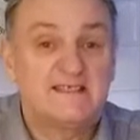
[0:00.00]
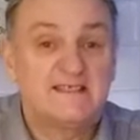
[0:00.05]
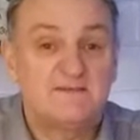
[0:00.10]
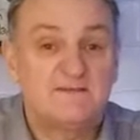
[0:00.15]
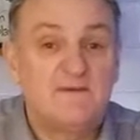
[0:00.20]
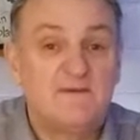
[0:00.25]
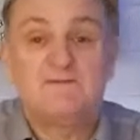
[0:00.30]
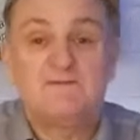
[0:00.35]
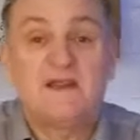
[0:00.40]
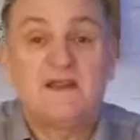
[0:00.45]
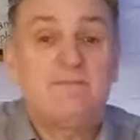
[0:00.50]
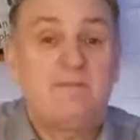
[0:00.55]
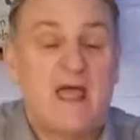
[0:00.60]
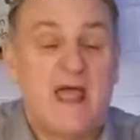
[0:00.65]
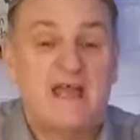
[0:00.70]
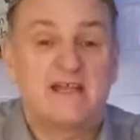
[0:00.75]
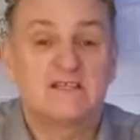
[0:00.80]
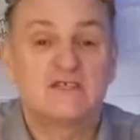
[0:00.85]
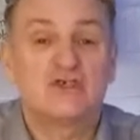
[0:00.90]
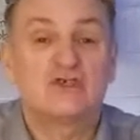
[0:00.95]
50
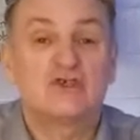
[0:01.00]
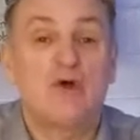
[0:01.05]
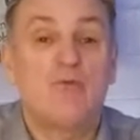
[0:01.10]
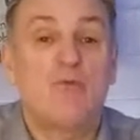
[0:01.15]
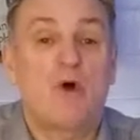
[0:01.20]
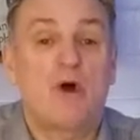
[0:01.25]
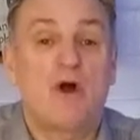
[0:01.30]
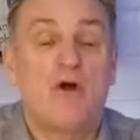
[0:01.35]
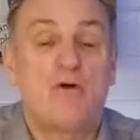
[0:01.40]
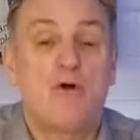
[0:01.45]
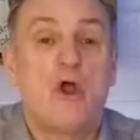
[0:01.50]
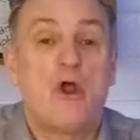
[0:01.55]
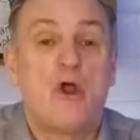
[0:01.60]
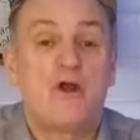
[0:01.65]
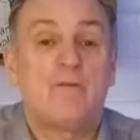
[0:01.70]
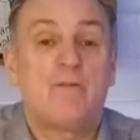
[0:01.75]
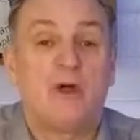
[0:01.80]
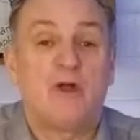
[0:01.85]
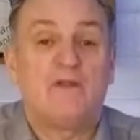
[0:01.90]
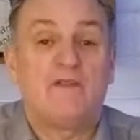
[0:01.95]
pence, somewhere
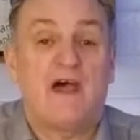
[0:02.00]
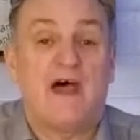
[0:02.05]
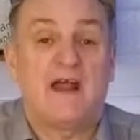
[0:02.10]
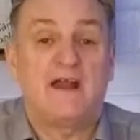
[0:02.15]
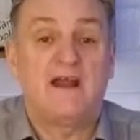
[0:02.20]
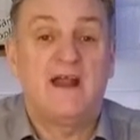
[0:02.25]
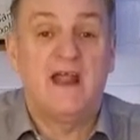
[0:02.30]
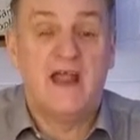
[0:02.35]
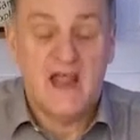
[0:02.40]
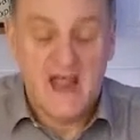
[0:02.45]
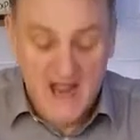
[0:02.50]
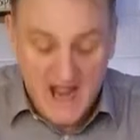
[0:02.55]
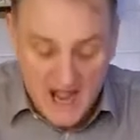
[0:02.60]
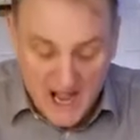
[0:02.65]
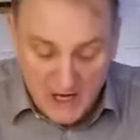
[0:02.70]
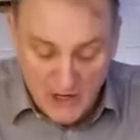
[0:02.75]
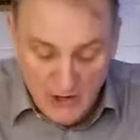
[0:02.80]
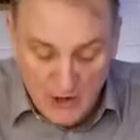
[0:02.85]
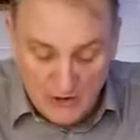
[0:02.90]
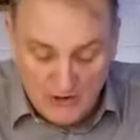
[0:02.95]
around about that.
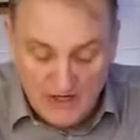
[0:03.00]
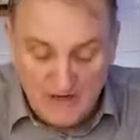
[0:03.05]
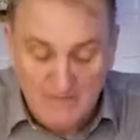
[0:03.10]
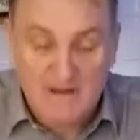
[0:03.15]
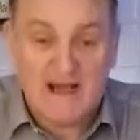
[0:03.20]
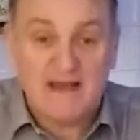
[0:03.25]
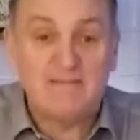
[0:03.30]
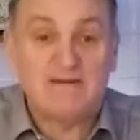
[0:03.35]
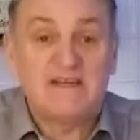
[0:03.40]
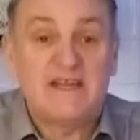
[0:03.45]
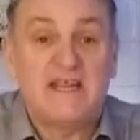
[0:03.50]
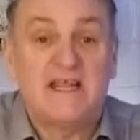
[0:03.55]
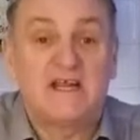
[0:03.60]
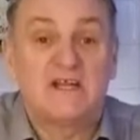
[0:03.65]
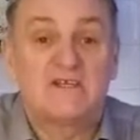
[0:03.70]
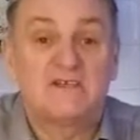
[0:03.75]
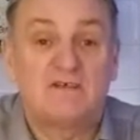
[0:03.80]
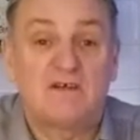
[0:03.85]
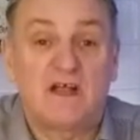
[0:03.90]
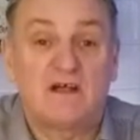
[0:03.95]
And look at how many
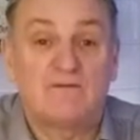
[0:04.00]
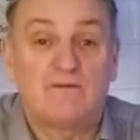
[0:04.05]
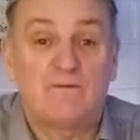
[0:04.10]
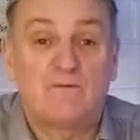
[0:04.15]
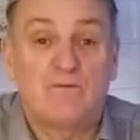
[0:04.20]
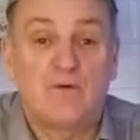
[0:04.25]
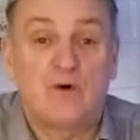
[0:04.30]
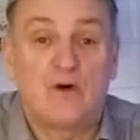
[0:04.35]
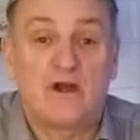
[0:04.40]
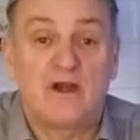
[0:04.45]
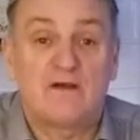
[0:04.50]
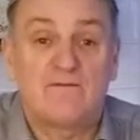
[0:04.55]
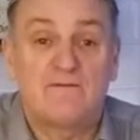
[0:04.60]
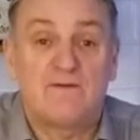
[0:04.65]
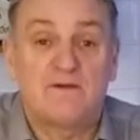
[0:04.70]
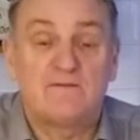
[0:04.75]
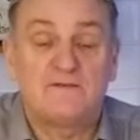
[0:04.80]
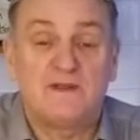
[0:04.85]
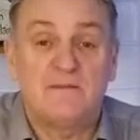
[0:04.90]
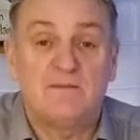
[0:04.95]
potatoes you got for 40 or
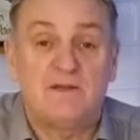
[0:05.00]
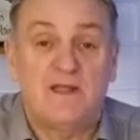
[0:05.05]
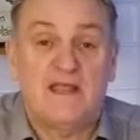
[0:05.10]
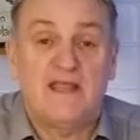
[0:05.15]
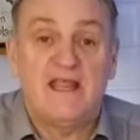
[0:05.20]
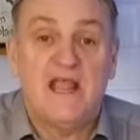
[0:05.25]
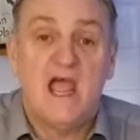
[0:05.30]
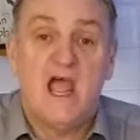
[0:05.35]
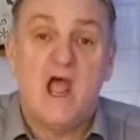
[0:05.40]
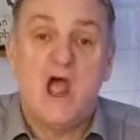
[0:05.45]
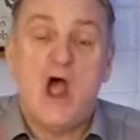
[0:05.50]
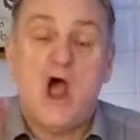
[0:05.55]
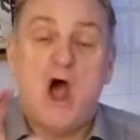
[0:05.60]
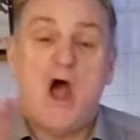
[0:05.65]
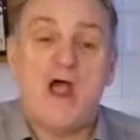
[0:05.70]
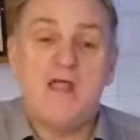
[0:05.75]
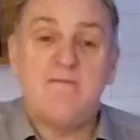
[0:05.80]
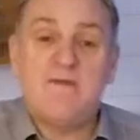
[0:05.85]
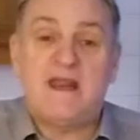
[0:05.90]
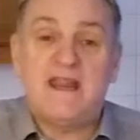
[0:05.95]
50p.
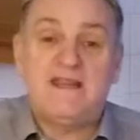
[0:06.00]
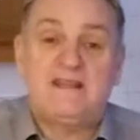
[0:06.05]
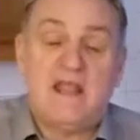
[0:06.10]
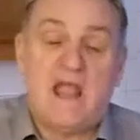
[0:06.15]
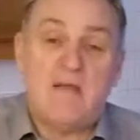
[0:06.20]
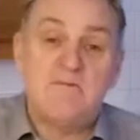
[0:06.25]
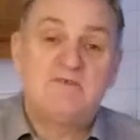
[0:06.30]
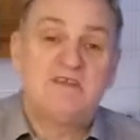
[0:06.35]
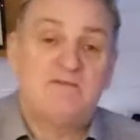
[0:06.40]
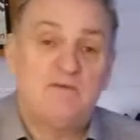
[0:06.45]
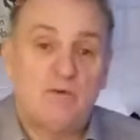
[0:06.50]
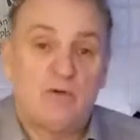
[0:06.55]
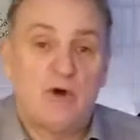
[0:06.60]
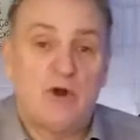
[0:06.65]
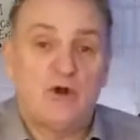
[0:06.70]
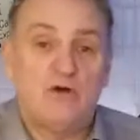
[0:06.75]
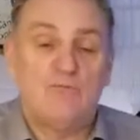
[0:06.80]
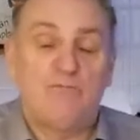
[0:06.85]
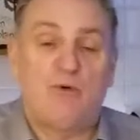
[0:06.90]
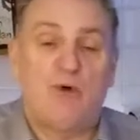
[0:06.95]
How many times have you went
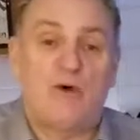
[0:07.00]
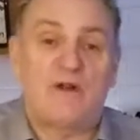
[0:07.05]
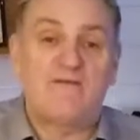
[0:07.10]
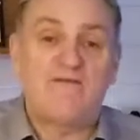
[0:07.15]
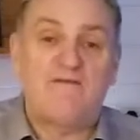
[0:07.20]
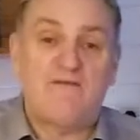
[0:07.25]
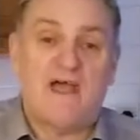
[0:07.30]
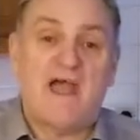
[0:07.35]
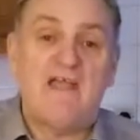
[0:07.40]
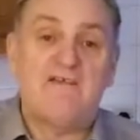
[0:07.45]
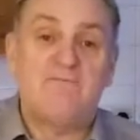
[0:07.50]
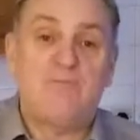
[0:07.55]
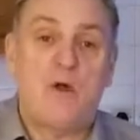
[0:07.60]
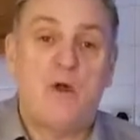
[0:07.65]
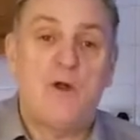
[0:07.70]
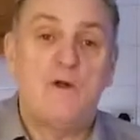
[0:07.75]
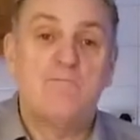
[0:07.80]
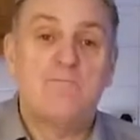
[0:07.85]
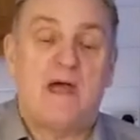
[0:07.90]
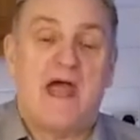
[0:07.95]
out and bought a
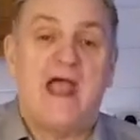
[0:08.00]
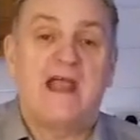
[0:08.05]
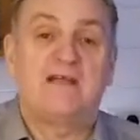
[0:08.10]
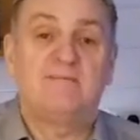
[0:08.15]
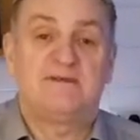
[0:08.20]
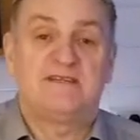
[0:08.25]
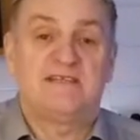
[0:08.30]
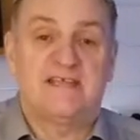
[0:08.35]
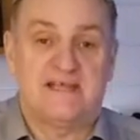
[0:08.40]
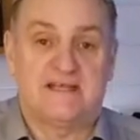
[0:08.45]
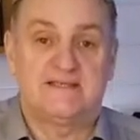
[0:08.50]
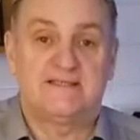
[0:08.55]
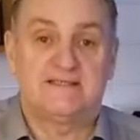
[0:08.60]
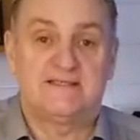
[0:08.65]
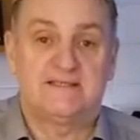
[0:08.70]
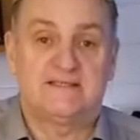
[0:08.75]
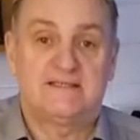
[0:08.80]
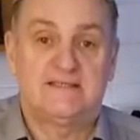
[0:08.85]
£5 bag of potatoes,